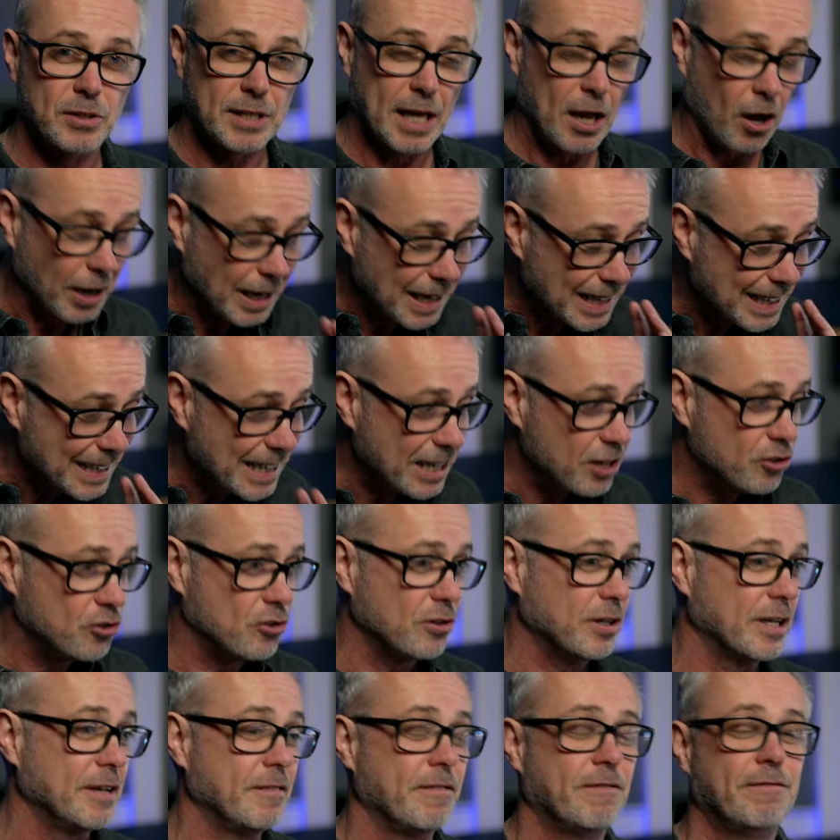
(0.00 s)
they are
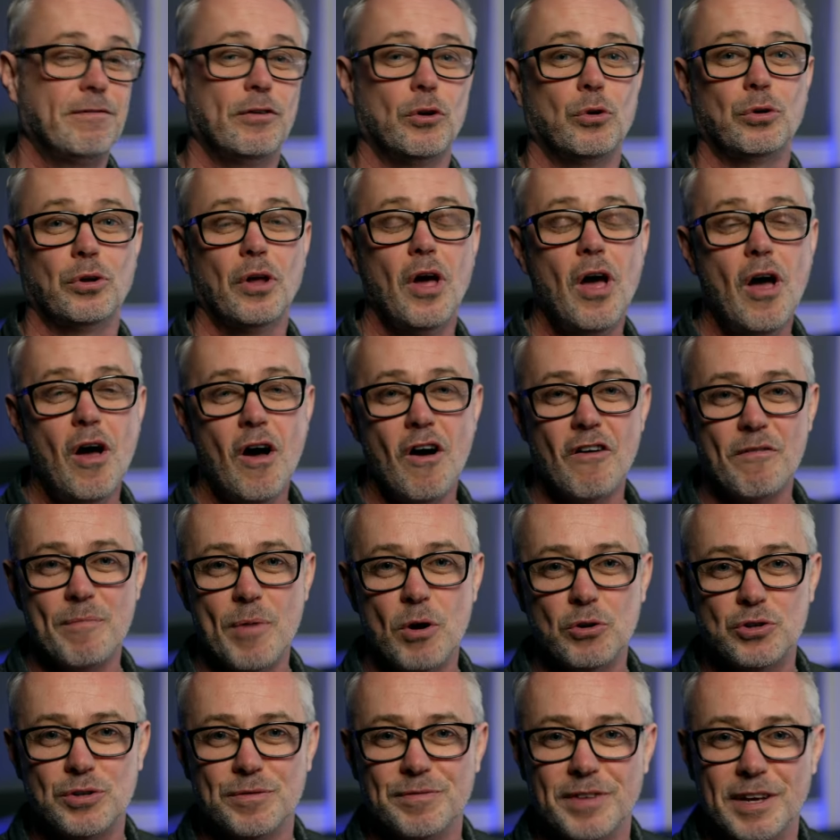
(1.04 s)
literally full of
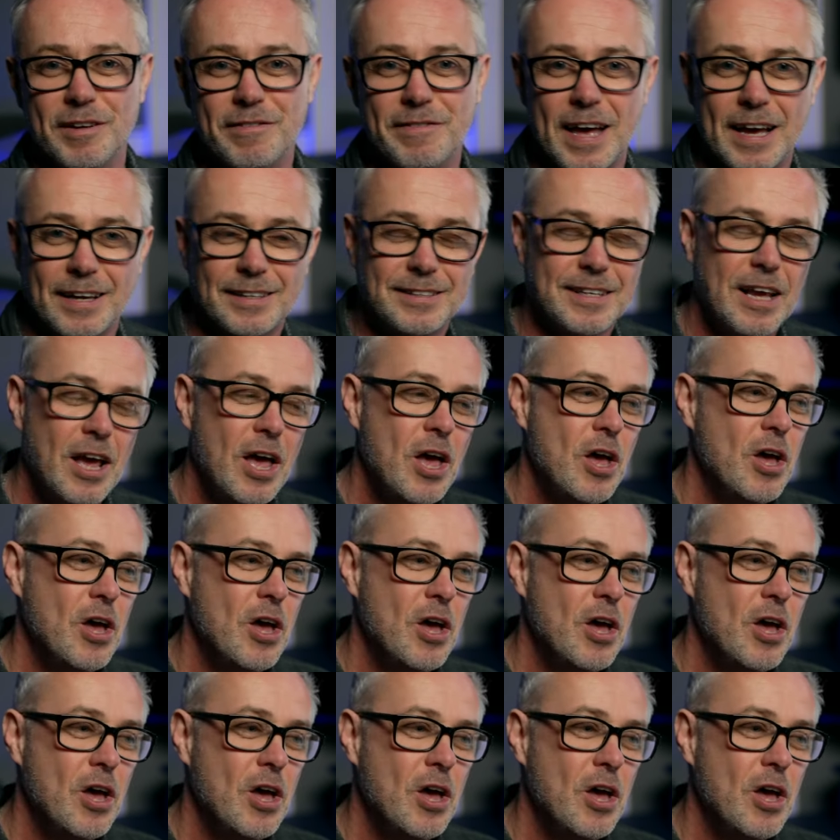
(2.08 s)
Motion VFX.